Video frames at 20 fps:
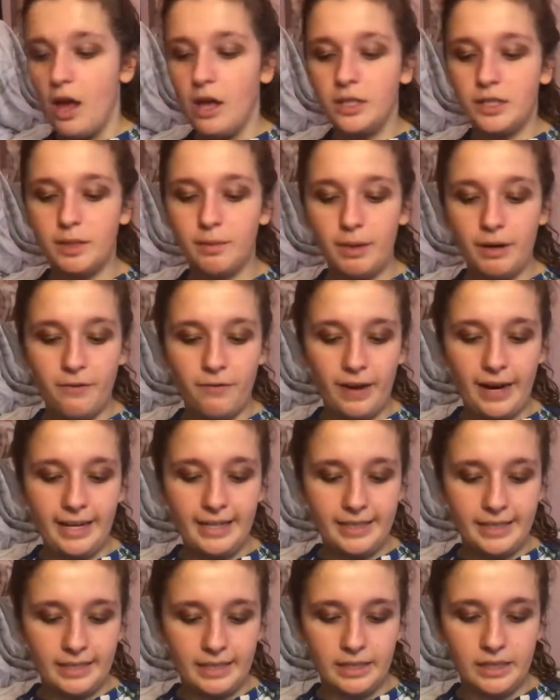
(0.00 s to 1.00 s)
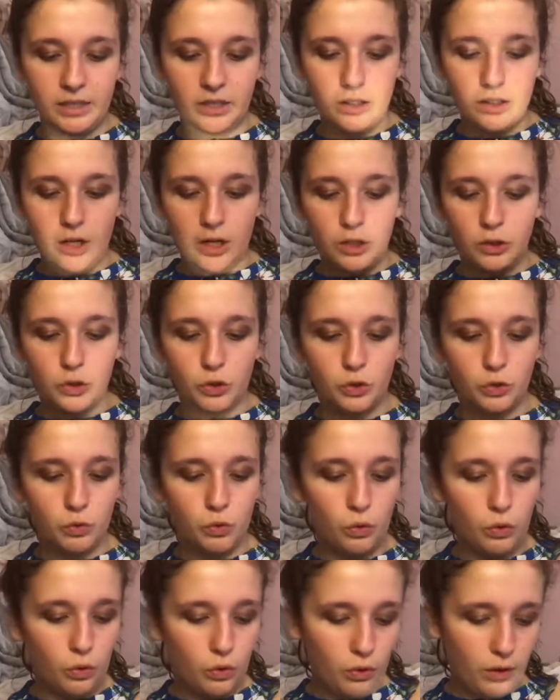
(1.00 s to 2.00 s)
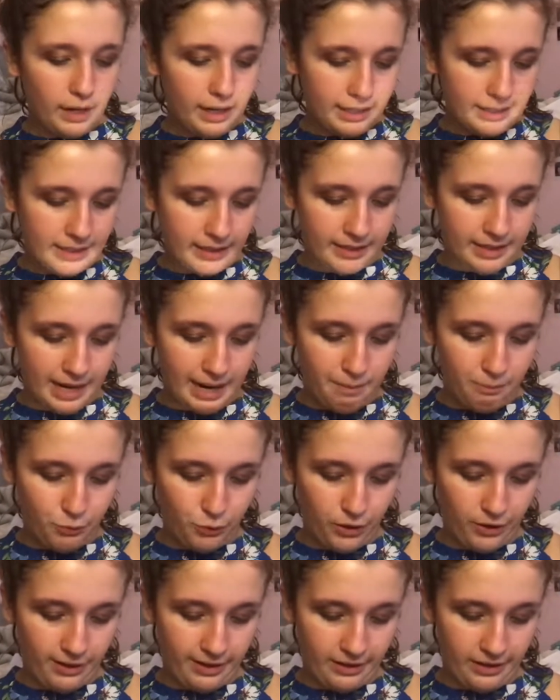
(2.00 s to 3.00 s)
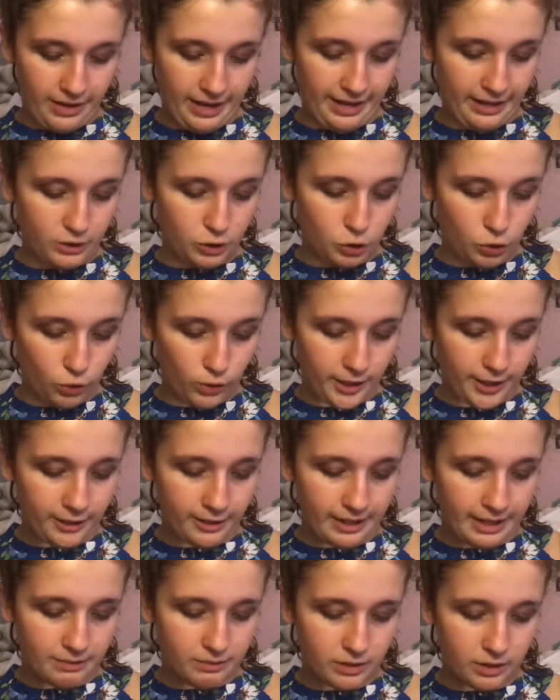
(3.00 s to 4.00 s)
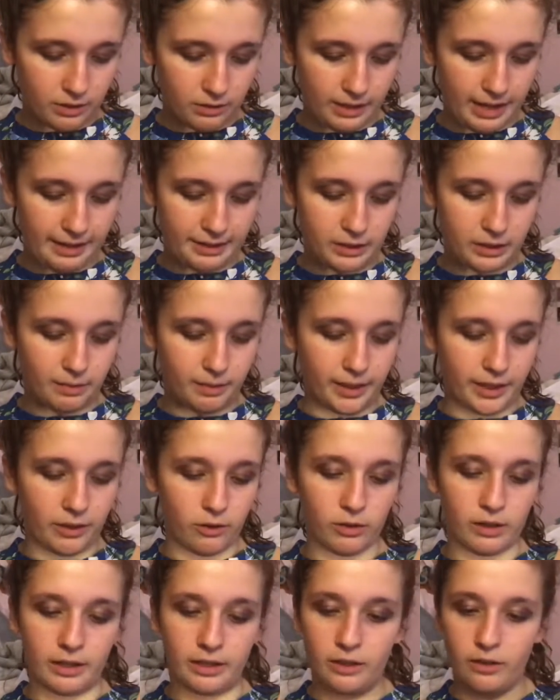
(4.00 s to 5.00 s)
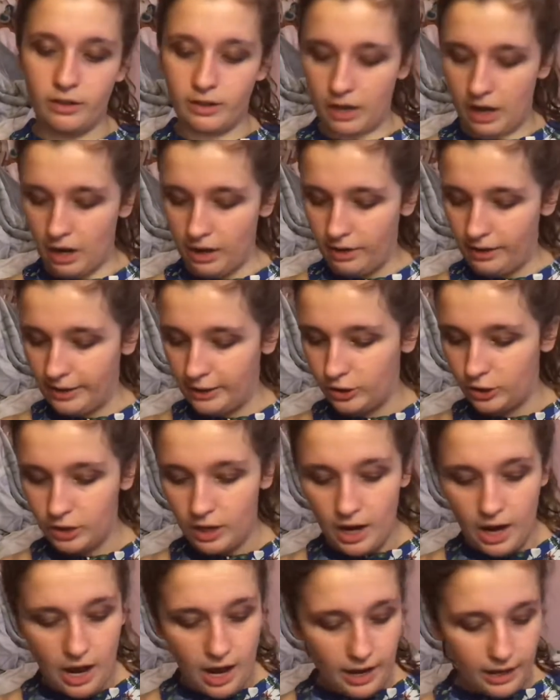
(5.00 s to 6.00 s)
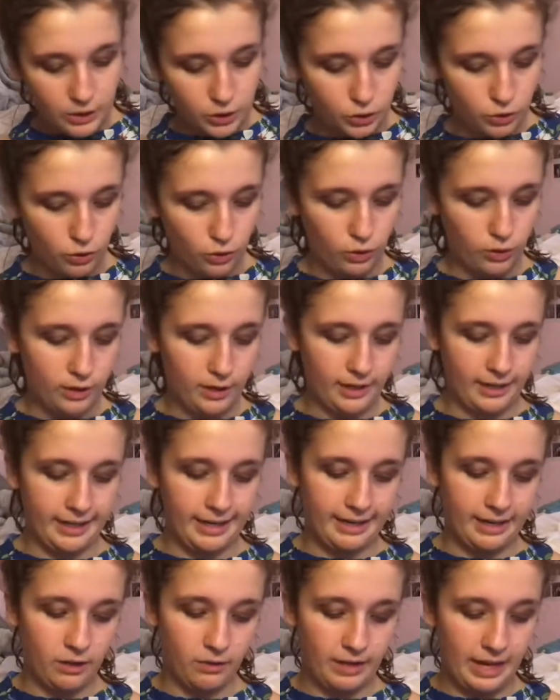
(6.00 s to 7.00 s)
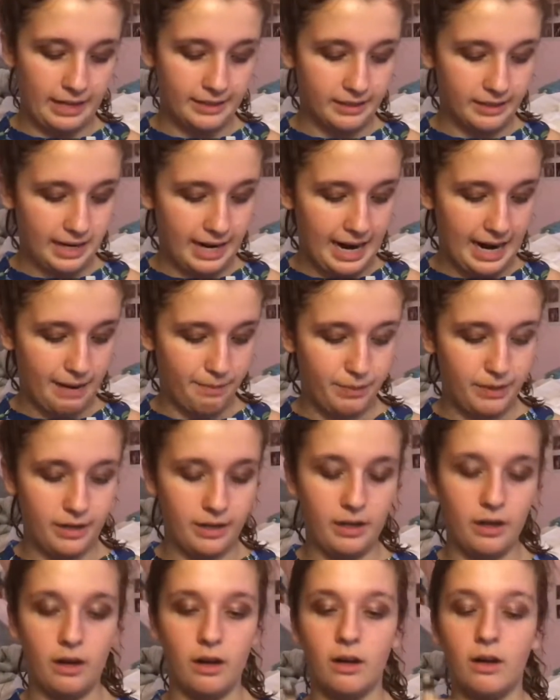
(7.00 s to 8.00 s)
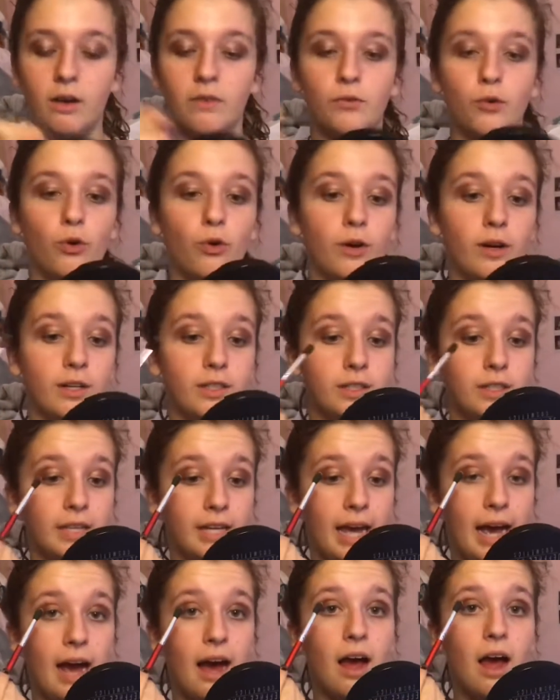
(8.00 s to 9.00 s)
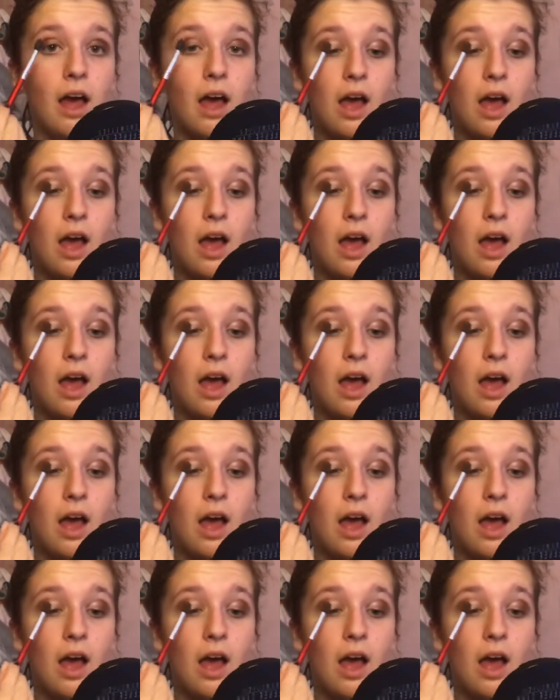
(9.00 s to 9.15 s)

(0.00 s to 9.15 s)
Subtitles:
Some advice is, school is a temporary thing. Sure, you're gonna have to, like, some of you are gonna go to college. Sure, you know, that's gonna happen, of course, yeah.